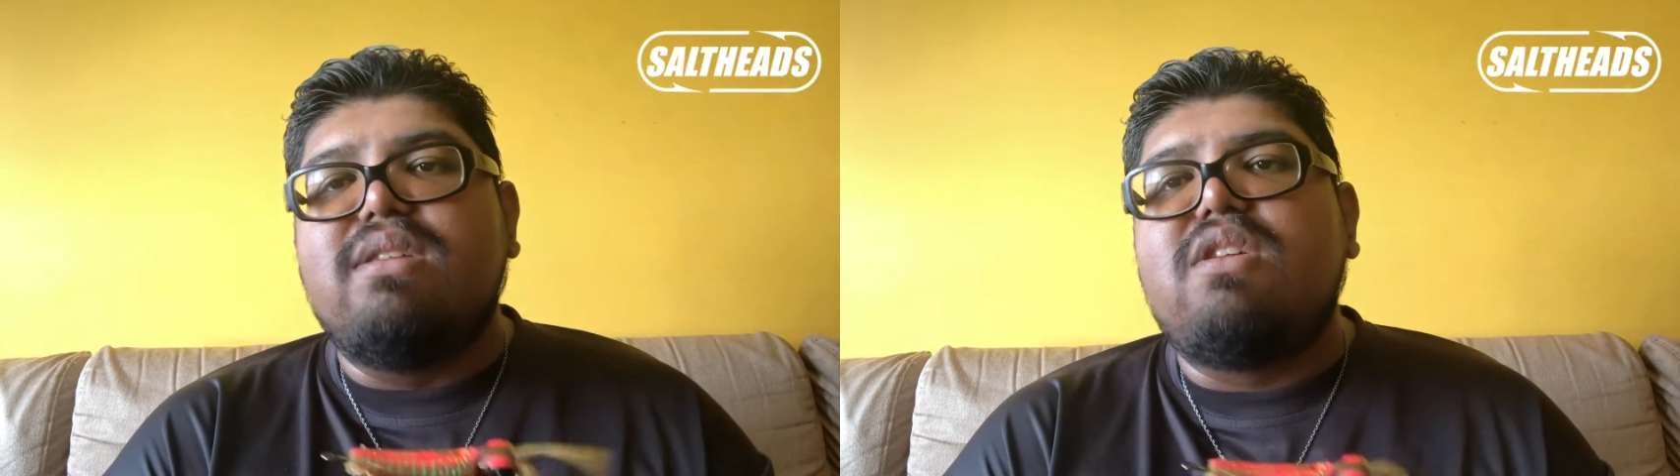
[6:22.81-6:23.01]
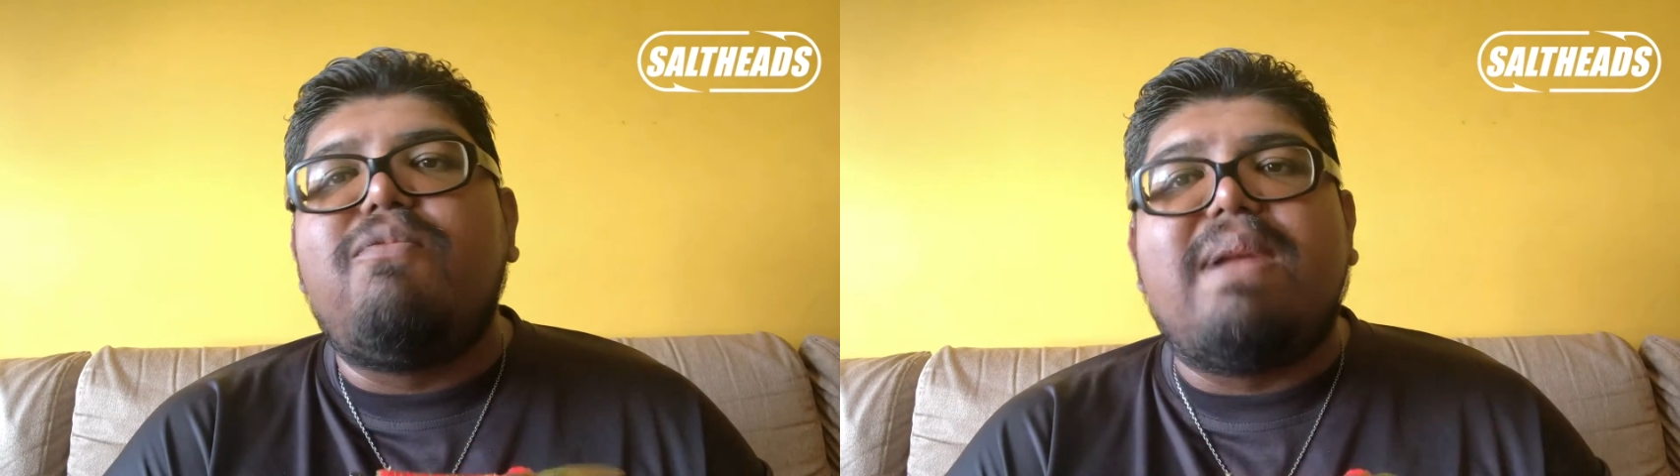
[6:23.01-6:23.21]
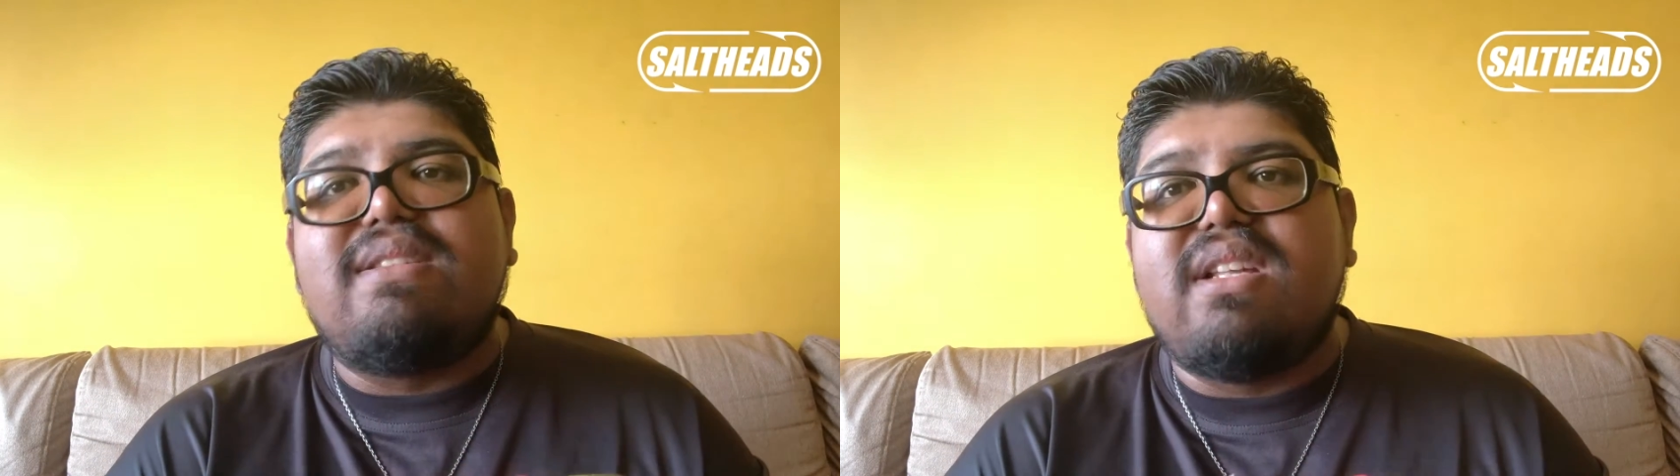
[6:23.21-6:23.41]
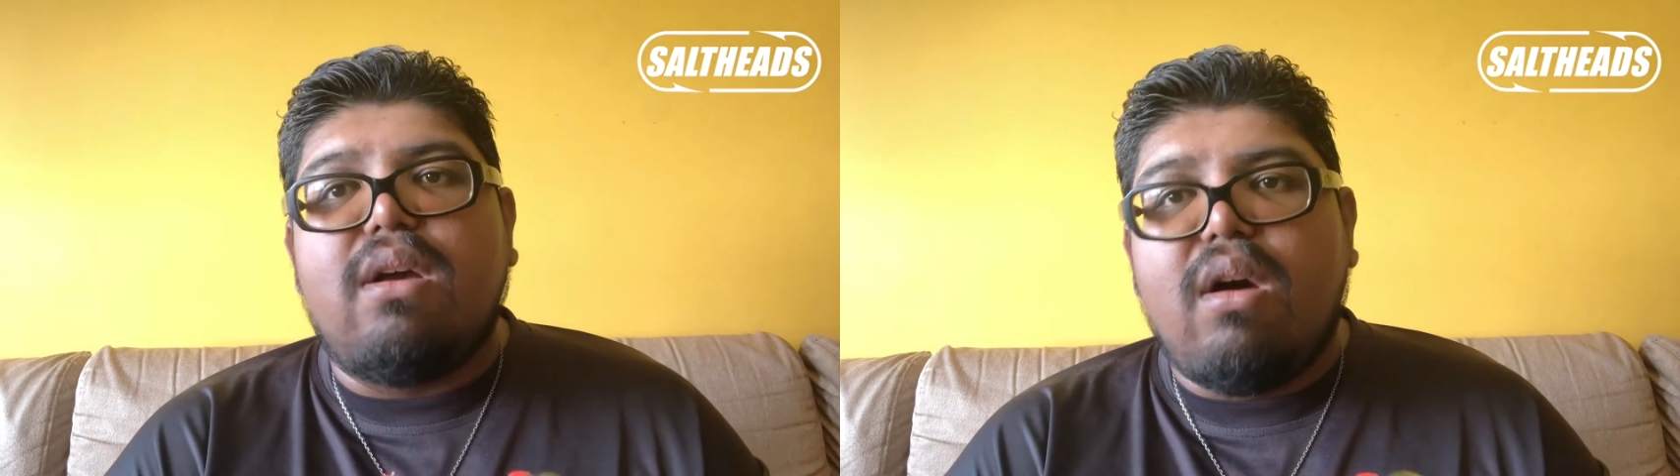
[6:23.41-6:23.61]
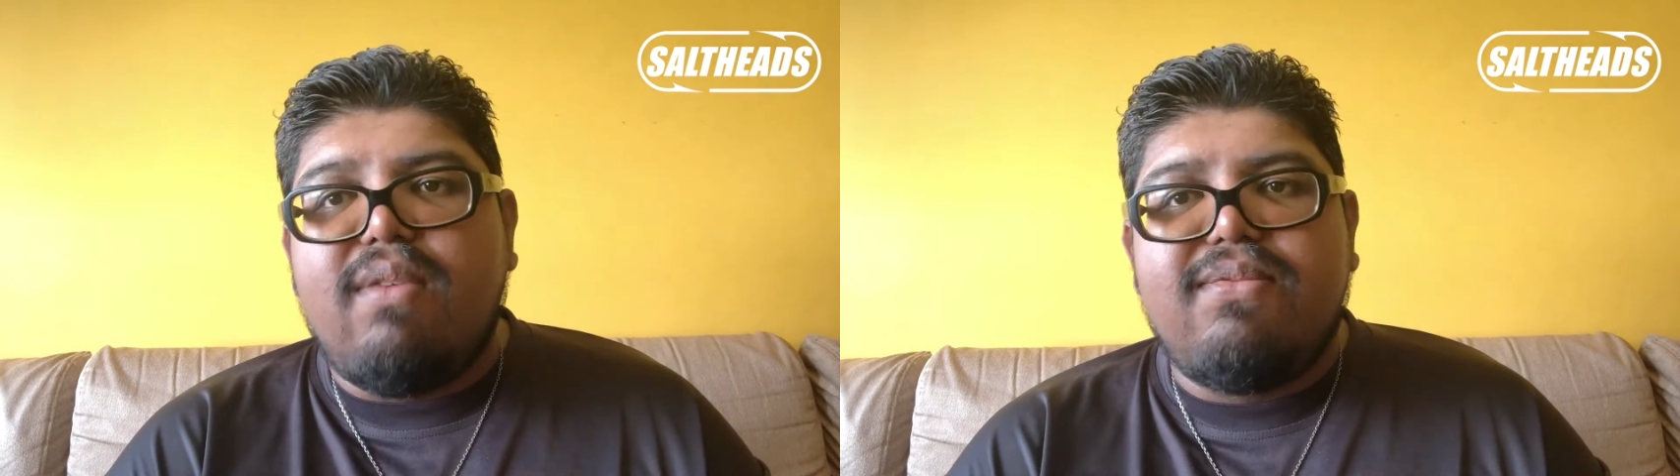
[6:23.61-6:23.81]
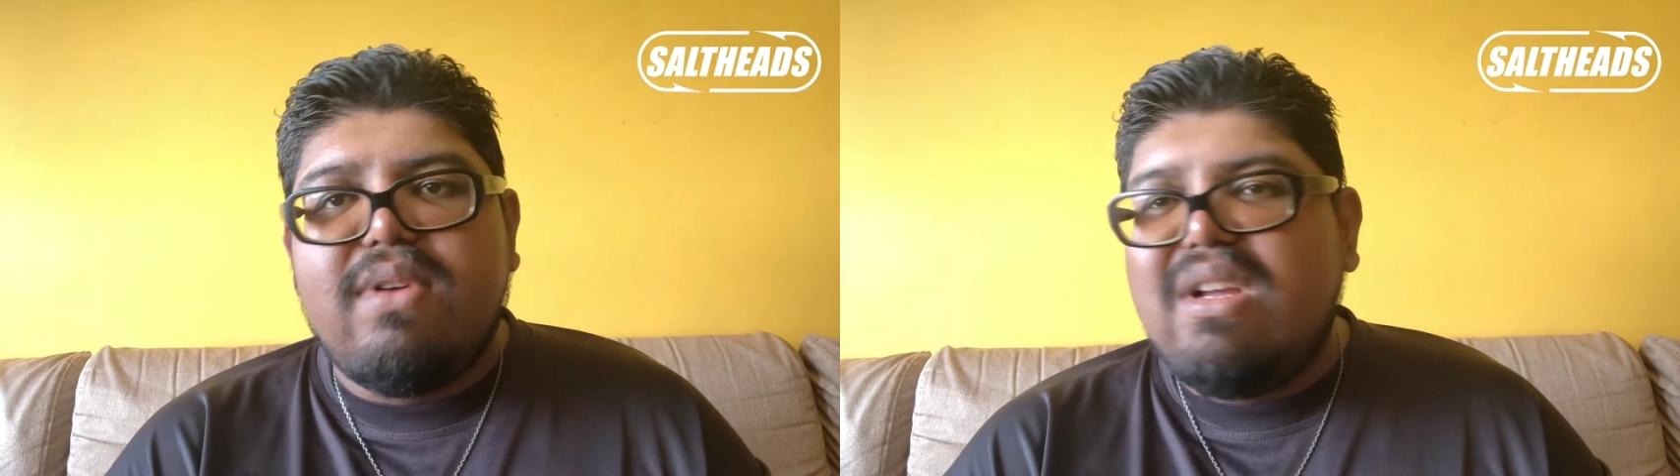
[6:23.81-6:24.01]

soft plastic off.